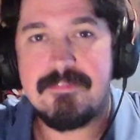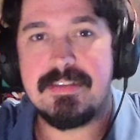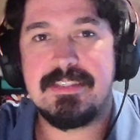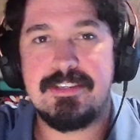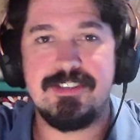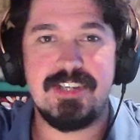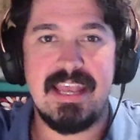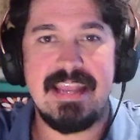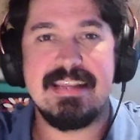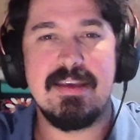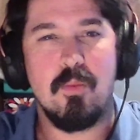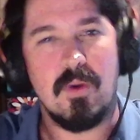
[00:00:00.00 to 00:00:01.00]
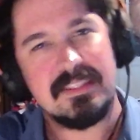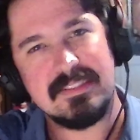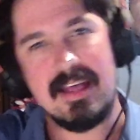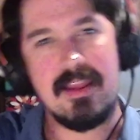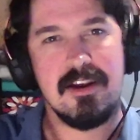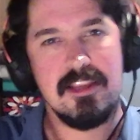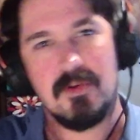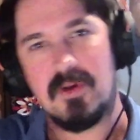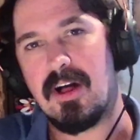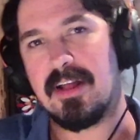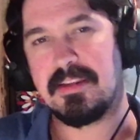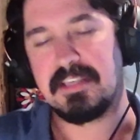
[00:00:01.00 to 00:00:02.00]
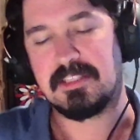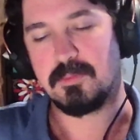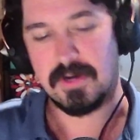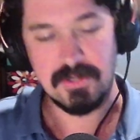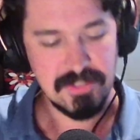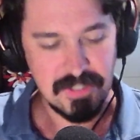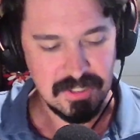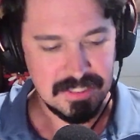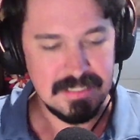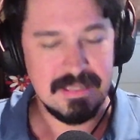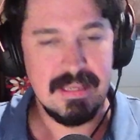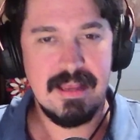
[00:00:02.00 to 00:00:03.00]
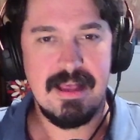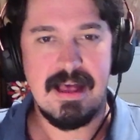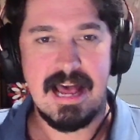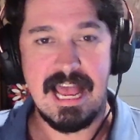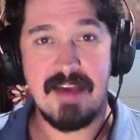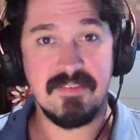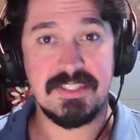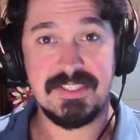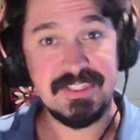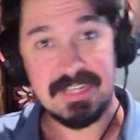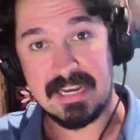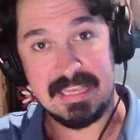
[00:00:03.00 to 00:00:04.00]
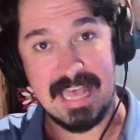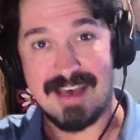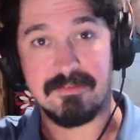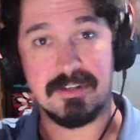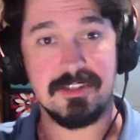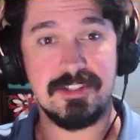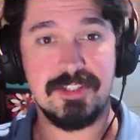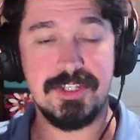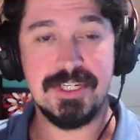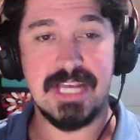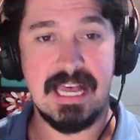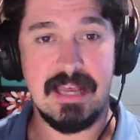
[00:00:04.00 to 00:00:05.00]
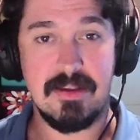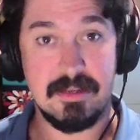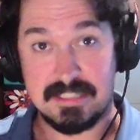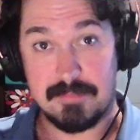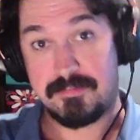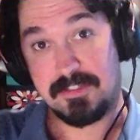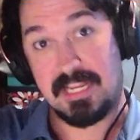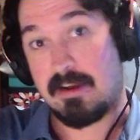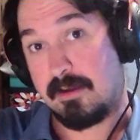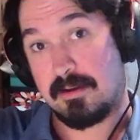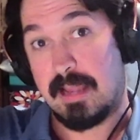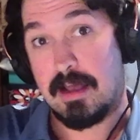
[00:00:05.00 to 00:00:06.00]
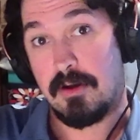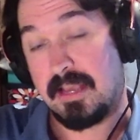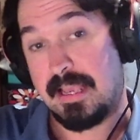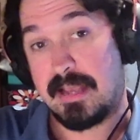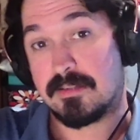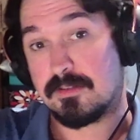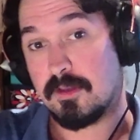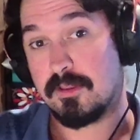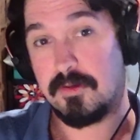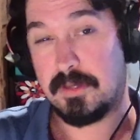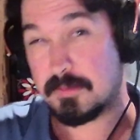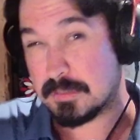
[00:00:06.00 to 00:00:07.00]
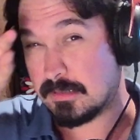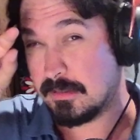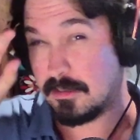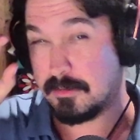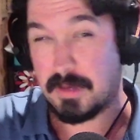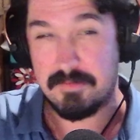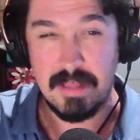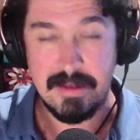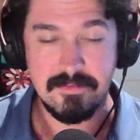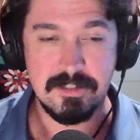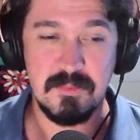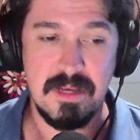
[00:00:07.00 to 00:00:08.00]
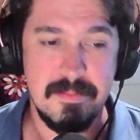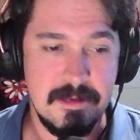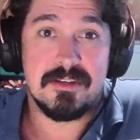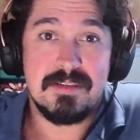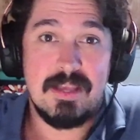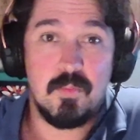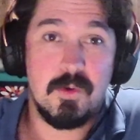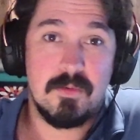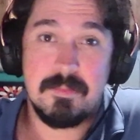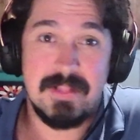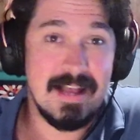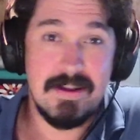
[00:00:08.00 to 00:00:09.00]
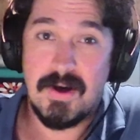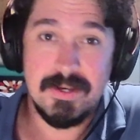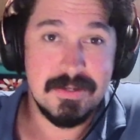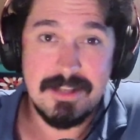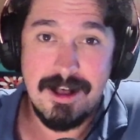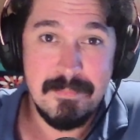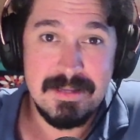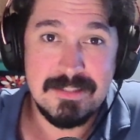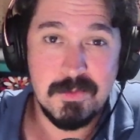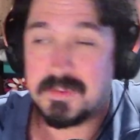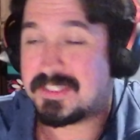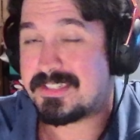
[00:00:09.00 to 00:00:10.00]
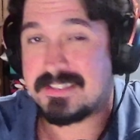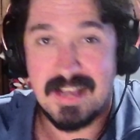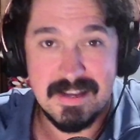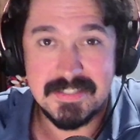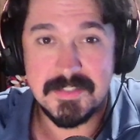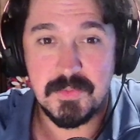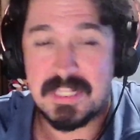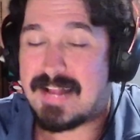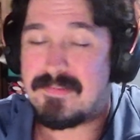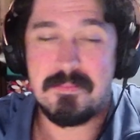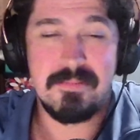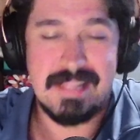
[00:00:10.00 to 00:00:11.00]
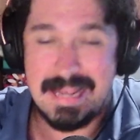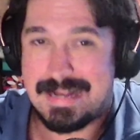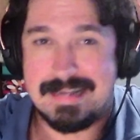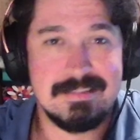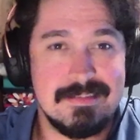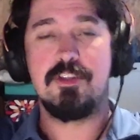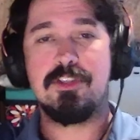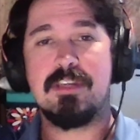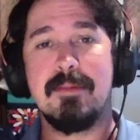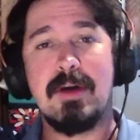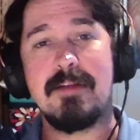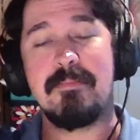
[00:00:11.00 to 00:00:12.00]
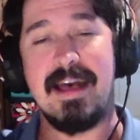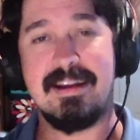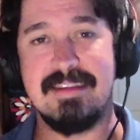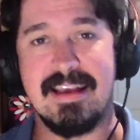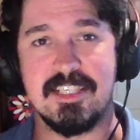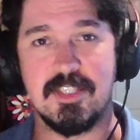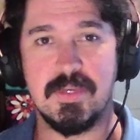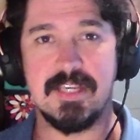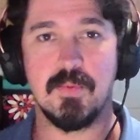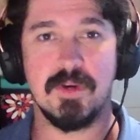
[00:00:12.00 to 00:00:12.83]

Did you hate it? What side are you on? Because personally, I haven't seen any average. Except for Derek now, I guess, although he was a little above average maybe. And we'll reply to all your comments, we'll discuss, we'll have a blast. Come on back next week.